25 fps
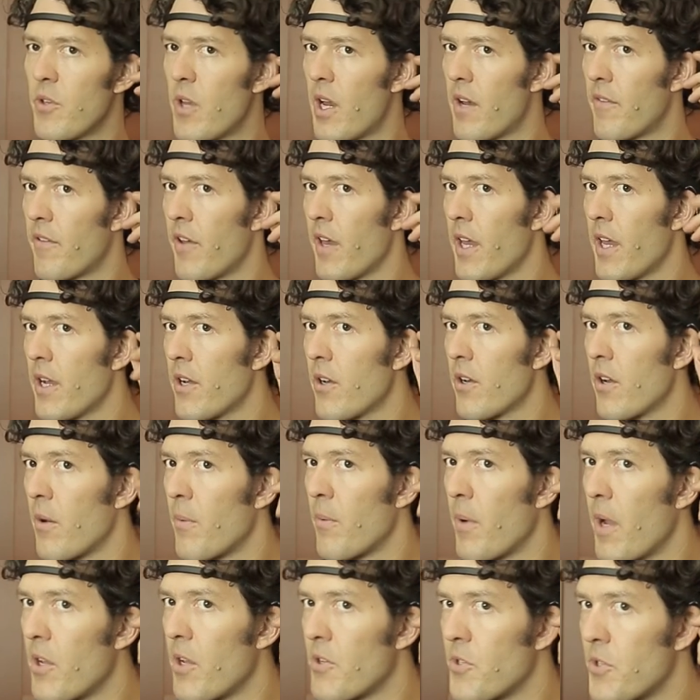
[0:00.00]
you have hair
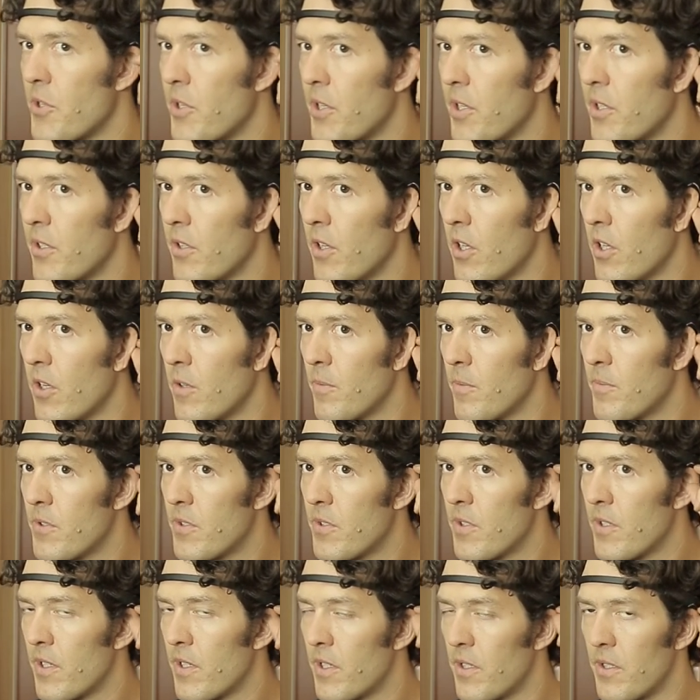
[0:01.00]
around your
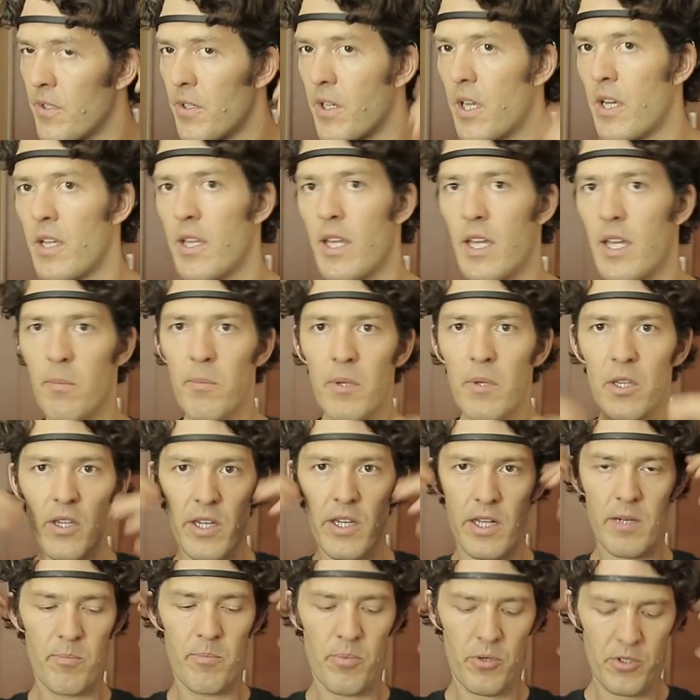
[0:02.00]
earlobes, you know, kind of like me, you
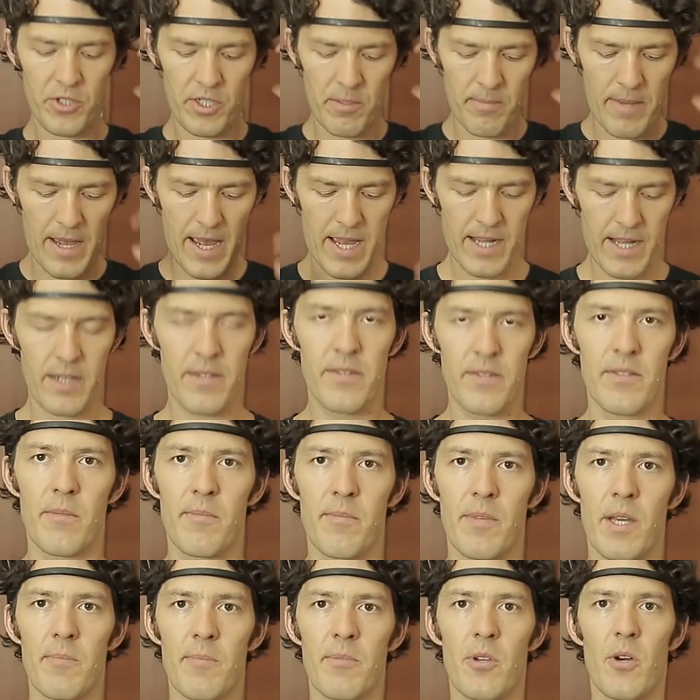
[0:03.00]
gotta push it back.
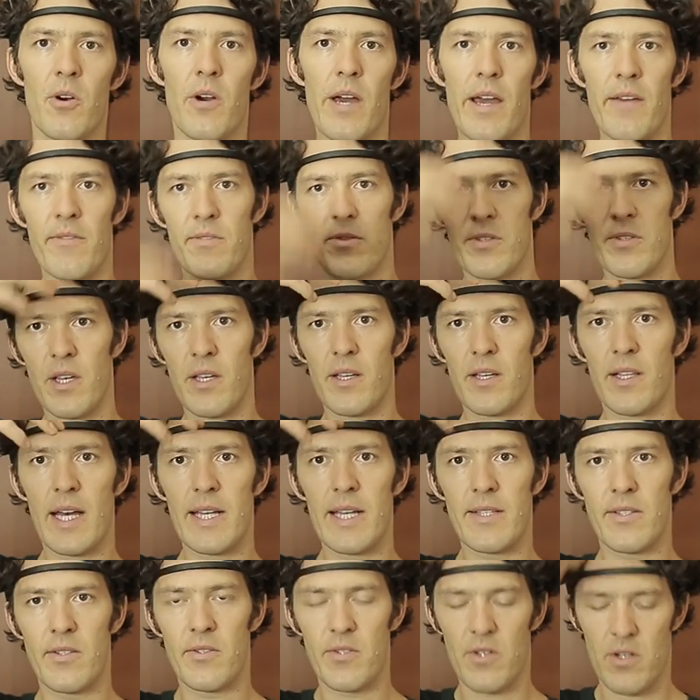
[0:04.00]
Sometimes I'll have
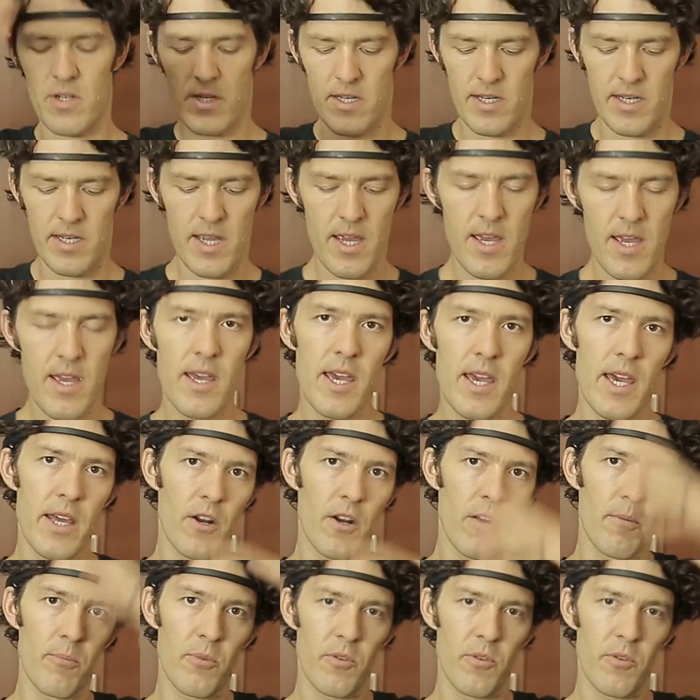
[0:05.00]
sunglasses on and I'll